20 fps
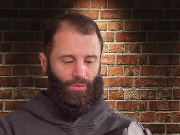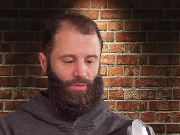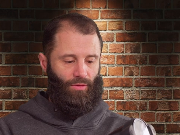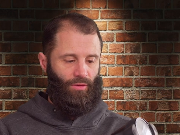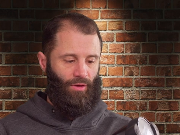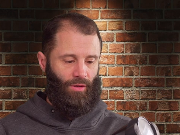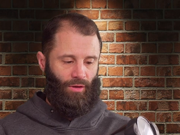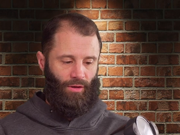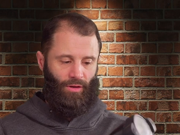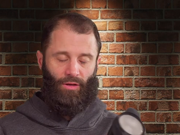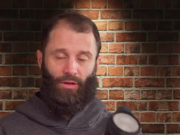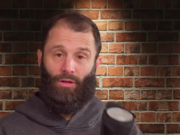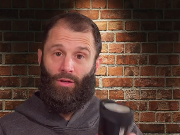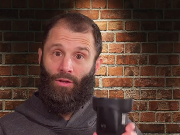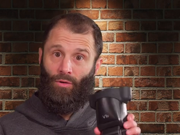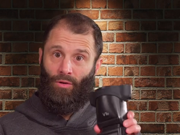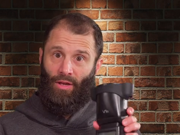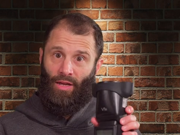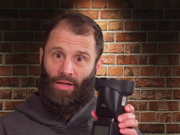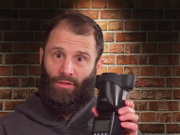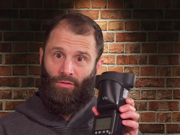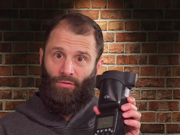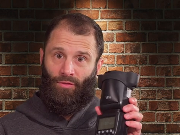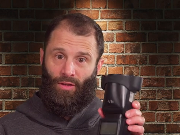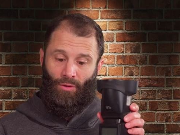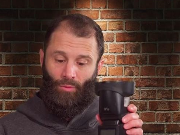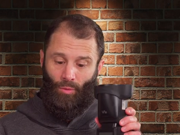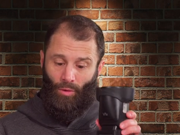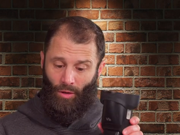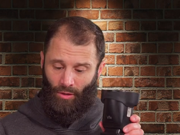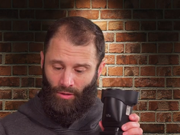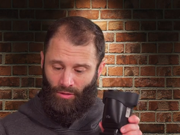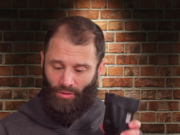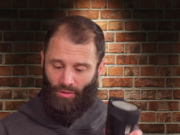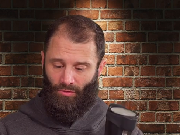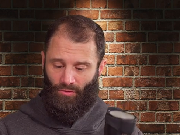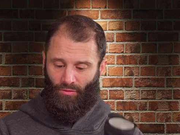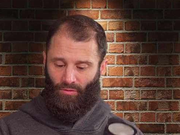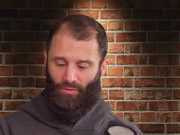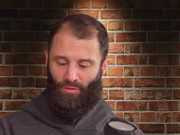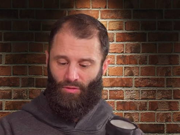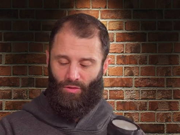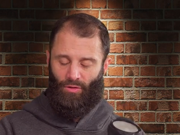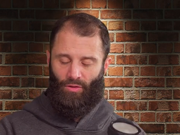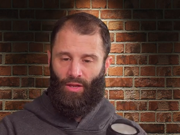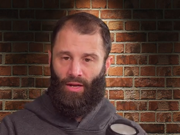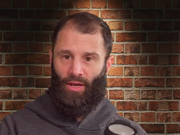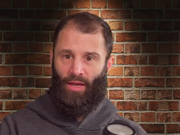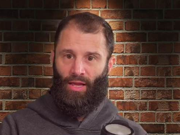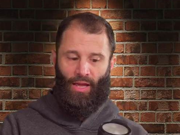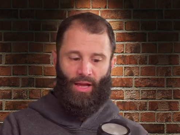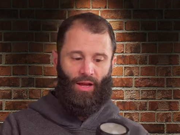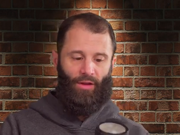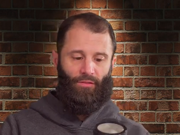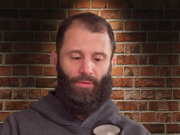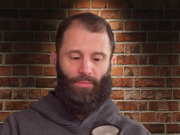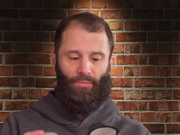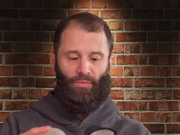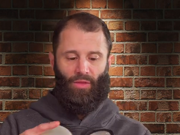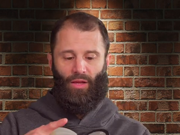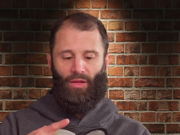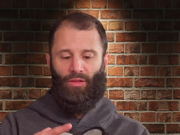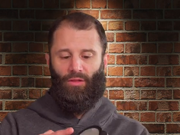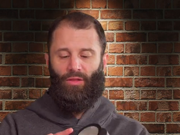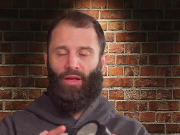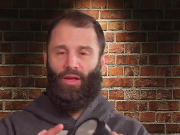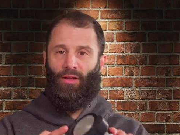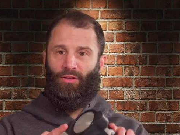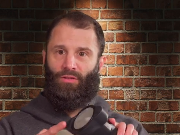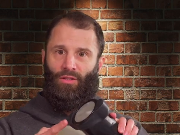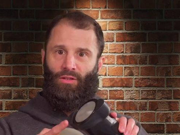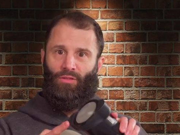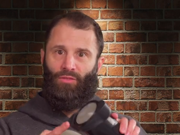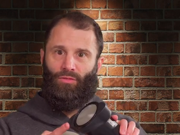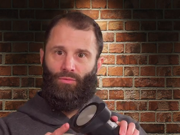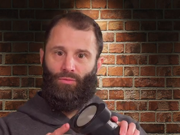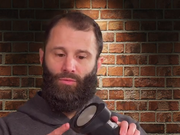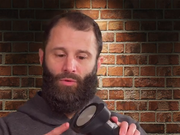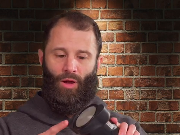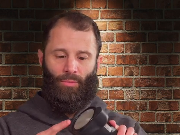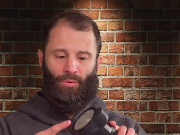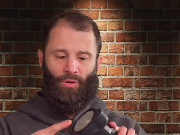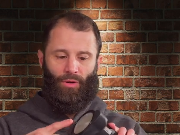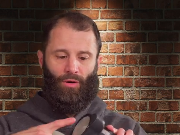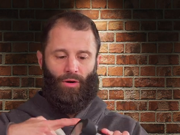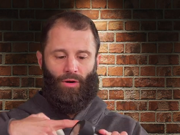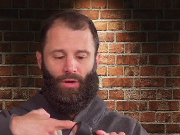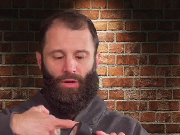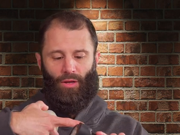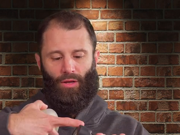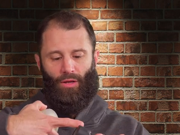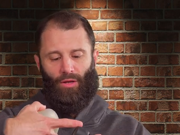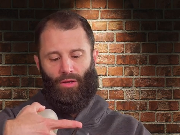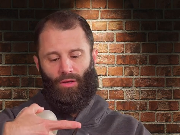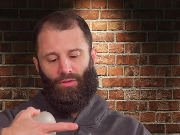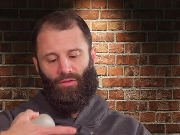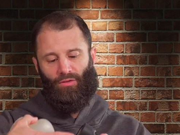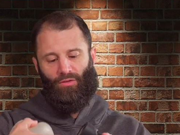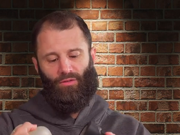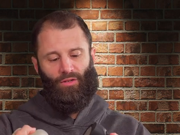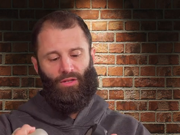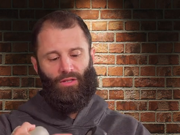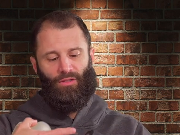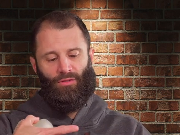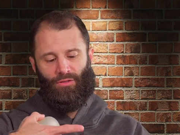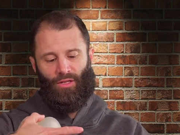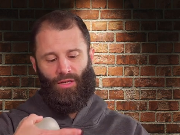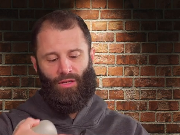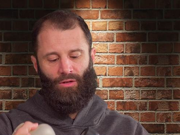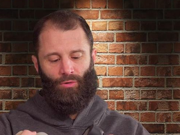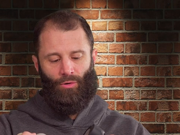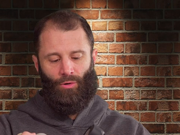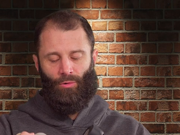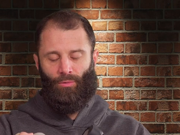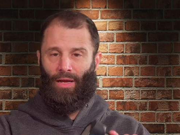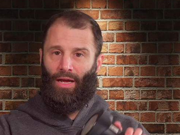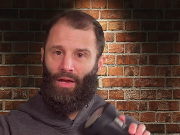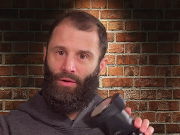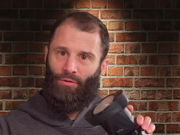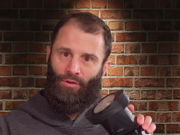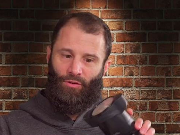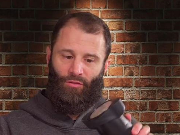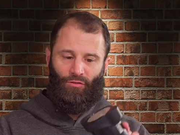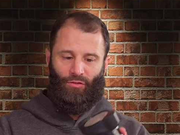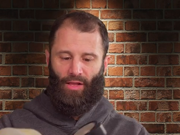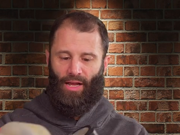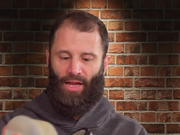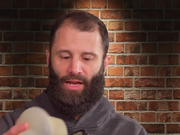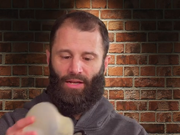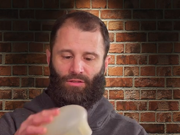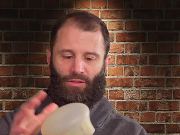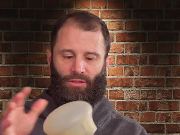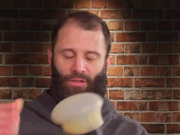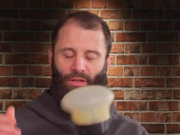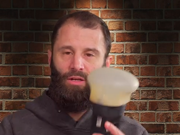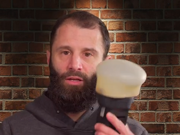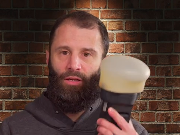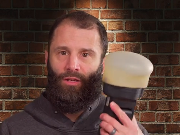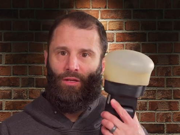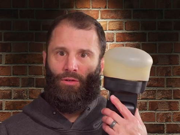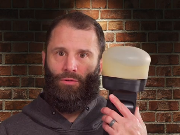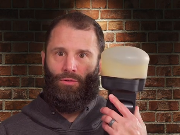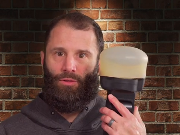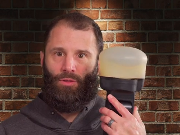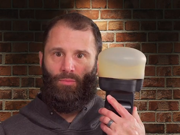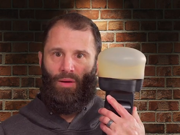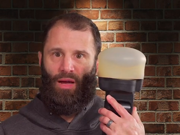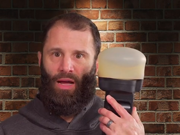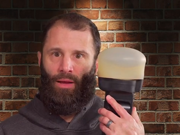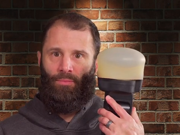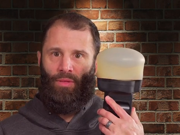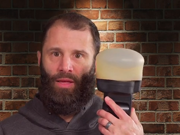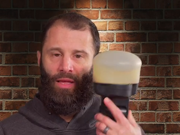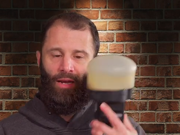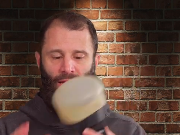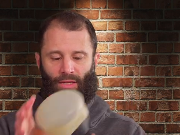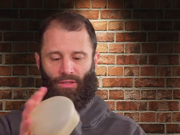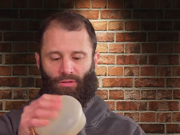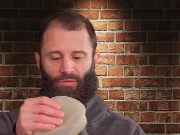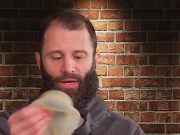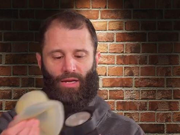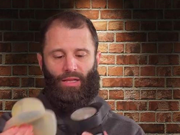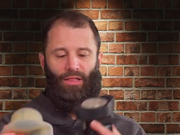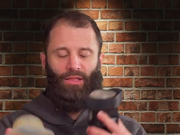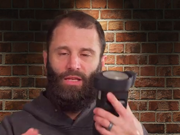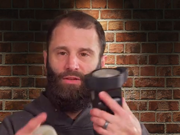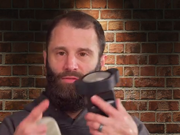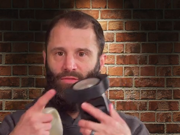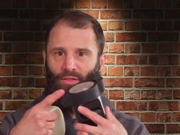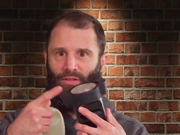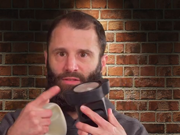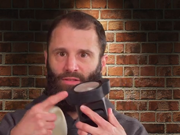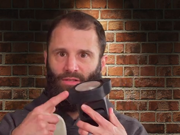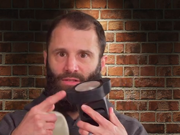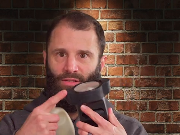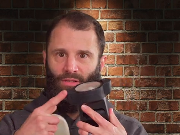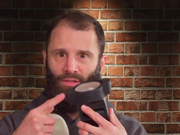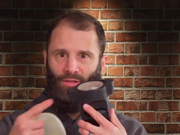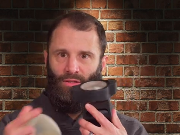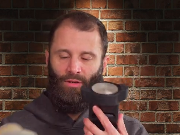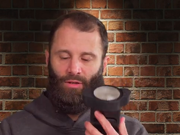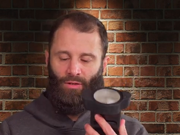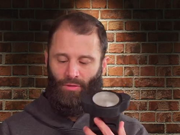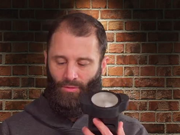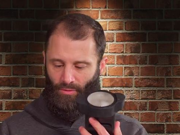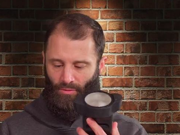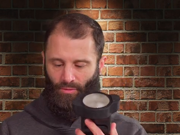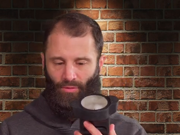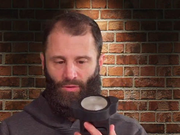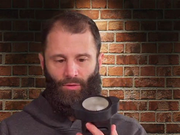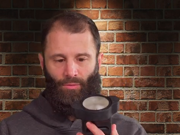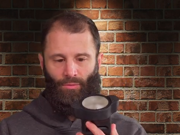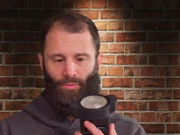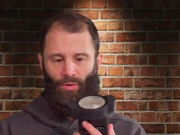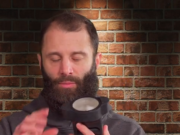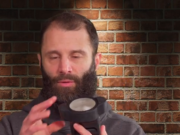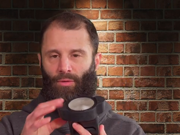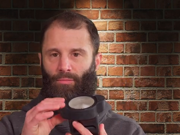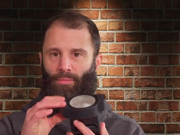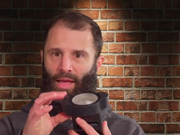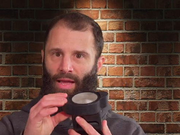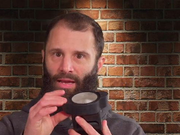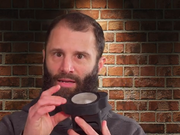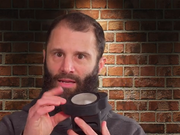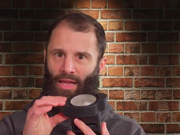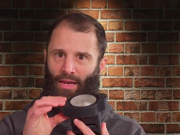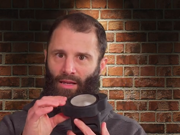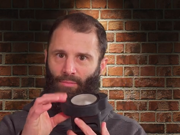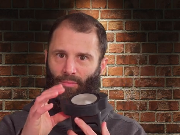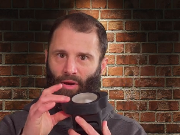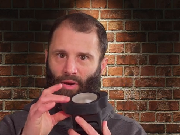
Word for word: the Godox V one that I have, it has these rubber seals that go around your flash, and then all you can do is pop that on. So I leave this, the the rubber magnetic